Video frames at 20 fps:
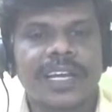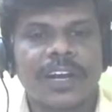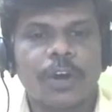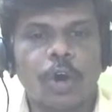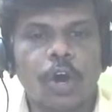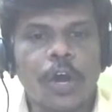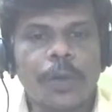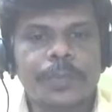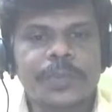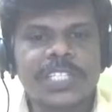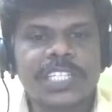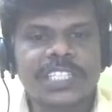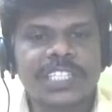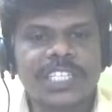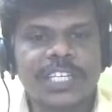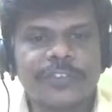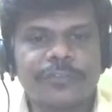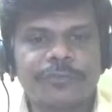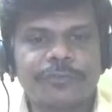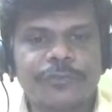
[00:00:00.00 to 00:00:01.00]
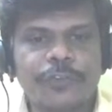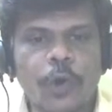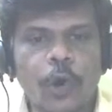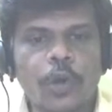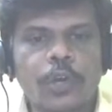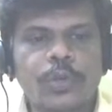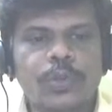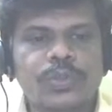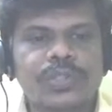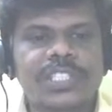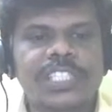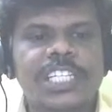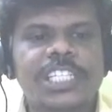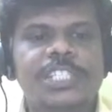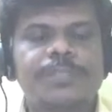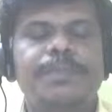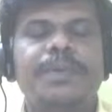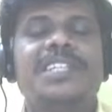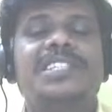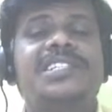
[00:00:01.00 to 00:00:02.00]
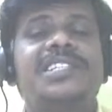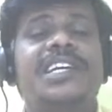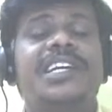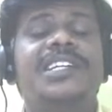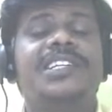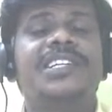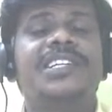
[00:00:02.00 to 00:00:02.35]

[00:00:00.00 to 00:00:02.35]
Option 3, 4 to 6%.